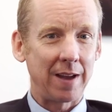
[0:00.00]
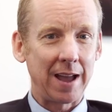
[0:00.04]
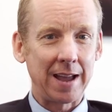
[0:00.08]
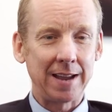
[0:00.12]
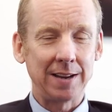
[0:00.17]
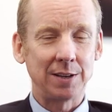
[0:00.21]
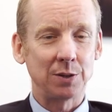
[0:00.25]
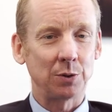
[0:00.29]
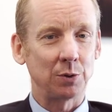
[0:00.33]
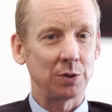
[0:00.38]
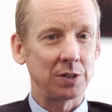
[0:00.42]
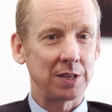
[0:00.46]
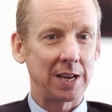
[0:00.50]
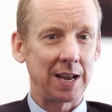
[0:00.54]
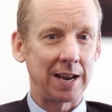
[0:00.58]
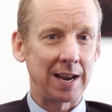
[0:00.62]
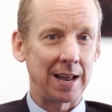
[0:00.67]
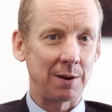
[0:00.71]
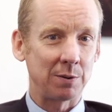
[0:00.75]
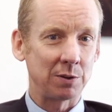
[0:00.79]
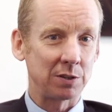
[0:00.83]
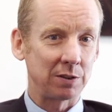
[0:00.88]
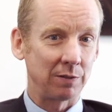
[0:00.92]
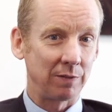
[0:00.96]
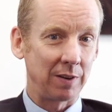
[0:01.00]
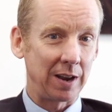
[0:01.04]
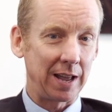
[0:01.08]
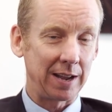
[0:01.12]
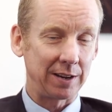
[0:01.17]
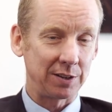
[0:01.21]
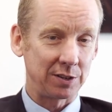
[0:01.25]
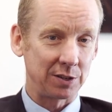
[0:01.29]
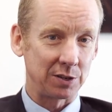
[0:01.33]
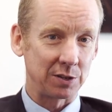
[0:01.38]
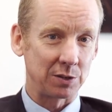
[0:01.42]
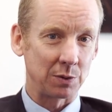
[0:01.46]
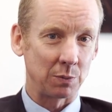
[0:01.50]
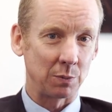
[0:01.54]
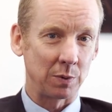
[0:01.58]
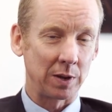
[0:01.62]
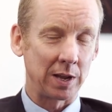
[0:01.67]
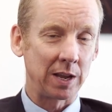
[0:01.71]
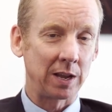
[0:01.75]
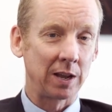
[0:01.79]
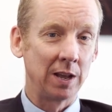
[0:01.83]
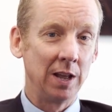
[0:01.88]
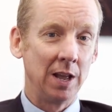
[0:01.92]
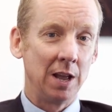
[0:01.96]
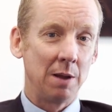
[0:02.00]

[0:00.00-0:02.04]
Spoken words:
8 or 10 hours of lectures a week,